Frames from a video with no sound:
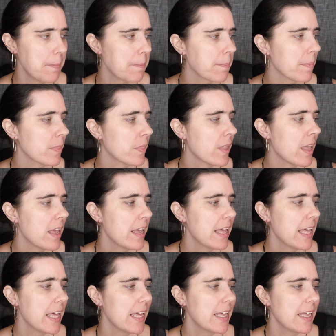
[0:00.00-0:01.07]
Okay.
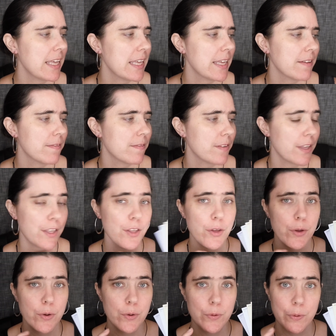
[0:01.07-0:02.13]
If
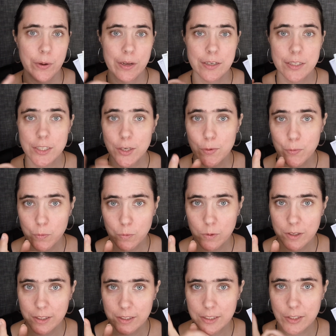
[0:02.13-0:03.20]
you
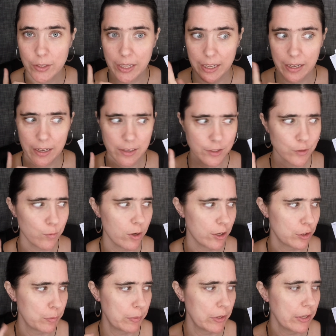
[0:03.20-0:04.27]
don't want to get a
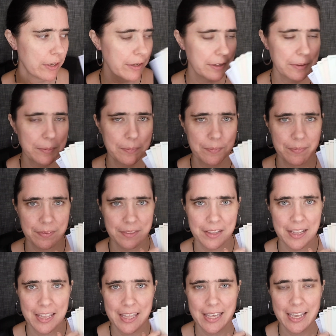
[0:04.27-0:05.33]
swatch book,
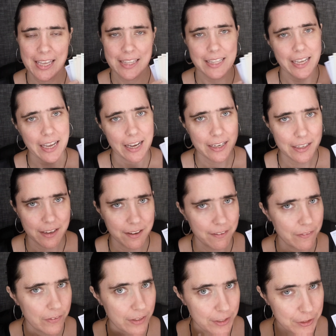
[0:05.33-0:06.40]
the kind
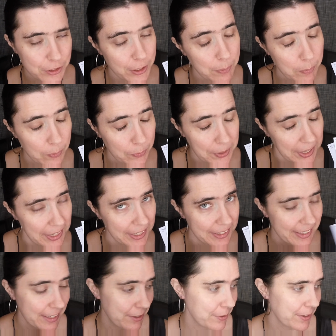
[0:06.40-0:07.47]
of cheap
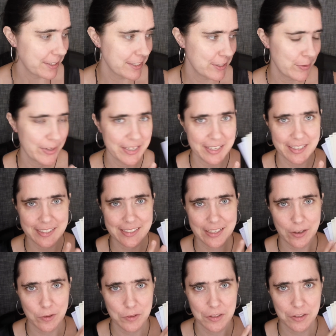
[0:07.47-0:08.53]
way that you can do it
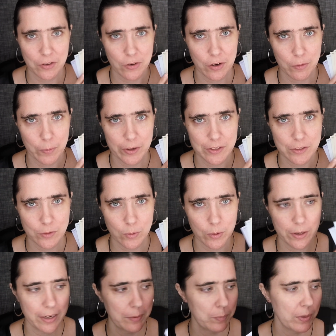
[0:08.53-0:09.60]
is go to the hardware
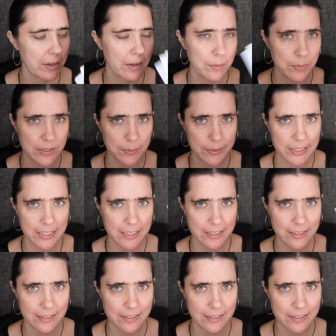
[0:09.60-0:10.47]
store and pick up some of